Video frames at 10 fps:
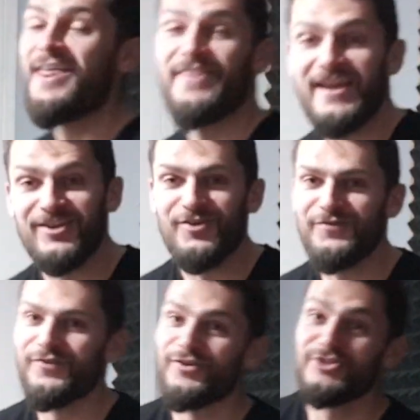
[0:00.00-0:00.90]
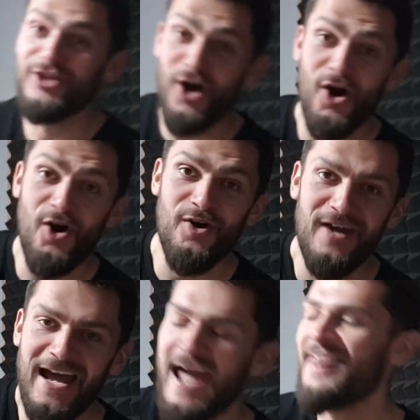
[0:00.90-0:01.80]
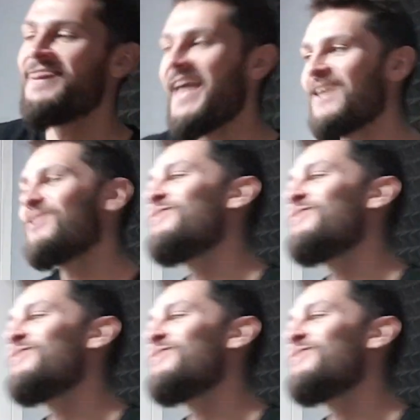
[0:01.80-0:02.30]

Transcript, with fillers: Thank you for joy and thank